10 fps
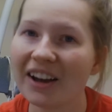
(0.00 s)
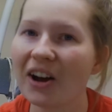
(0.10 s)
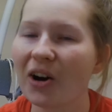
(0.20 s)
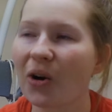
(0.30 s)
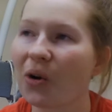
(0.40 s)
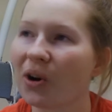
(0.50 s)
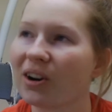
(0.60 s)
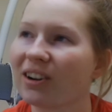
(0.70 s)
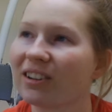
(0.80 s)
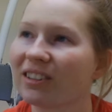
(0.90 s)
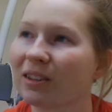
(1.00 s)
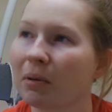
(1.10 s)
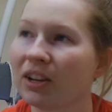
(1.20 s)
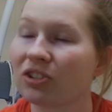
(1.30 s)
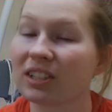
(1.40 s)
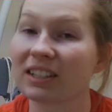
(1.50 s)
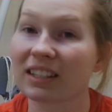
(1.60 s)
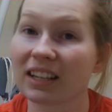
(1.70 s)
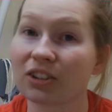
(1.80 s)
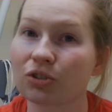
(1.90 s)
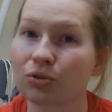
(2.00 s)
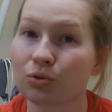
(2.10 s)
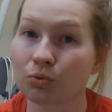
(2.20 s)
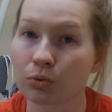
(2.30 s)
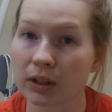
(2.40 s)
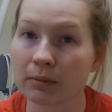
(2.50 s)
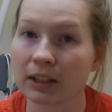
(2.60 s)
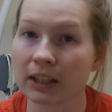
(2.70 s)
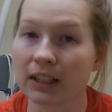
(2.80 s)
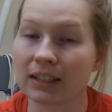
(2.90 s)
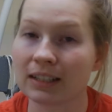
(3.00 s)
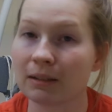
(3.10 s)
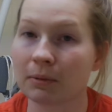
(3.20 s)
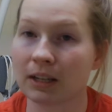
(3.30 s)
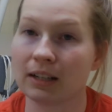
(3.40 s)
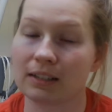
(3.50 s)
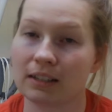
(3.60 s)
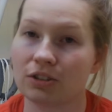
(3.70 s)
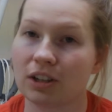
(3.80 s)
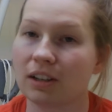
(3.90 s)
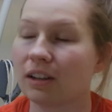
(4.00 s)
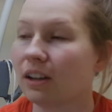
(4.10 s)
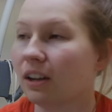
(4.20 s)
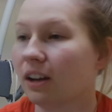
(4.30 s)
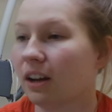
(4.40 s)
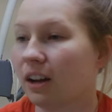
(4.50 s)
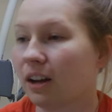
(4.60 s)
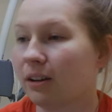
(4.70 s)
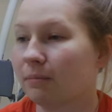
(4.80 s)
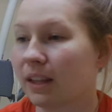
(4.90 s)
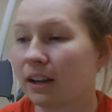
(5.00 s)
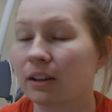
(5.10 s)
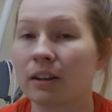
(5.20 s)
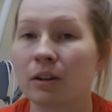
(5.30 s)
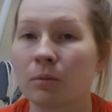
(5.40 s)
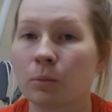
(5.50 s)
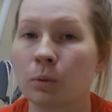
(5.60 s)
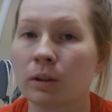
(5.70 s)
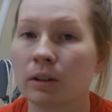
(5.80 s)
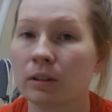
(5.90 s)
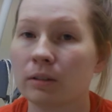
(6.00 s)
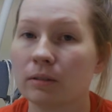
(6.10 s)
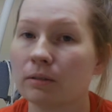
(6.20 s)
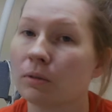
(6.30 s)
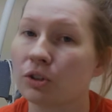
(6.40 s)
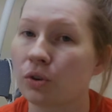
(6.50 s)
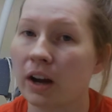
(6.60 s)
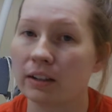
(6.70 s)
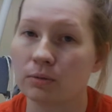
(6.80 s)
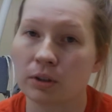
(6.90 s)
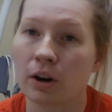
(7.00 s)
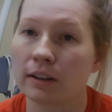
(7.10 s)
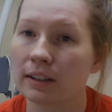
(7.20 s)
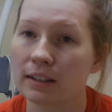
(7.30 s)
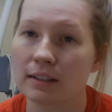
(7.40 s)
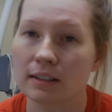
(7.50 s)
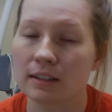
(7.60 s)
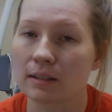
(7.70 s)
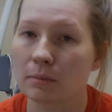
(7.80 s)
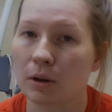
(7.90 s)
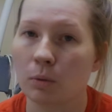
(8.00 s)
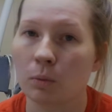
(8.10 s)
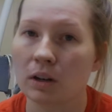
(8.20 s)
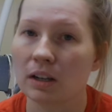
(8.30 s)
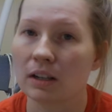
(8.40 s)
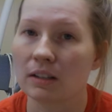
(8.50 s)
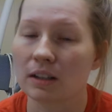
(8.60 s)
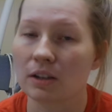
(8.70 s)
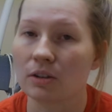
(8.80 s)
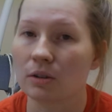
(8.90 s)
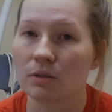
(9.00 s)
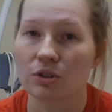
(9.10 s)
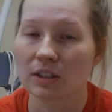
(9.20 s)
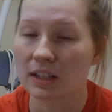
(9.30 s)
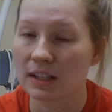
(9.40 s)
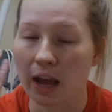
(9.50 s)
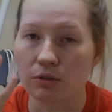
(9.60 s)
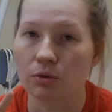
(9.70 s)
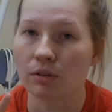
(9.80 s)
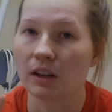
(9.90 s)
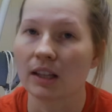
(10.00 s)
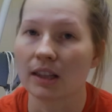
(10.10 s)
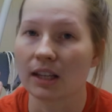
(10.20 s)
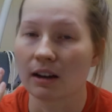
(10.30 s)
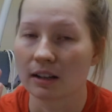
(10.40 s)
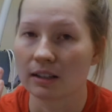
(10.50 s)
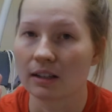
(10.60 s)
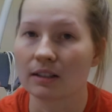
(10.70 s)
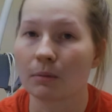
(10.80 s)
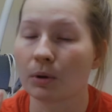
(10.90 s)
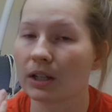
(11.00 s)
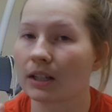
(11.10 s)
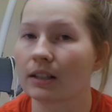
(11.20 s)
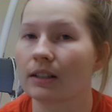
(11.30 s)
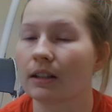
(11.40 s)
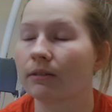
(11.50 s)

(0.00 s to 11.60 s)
Or the patient is extremely deep in anesthesia. That globe will retract regardless. It doesn't matter what it is that you do. It's just a natural thing that the eye does to protect itself.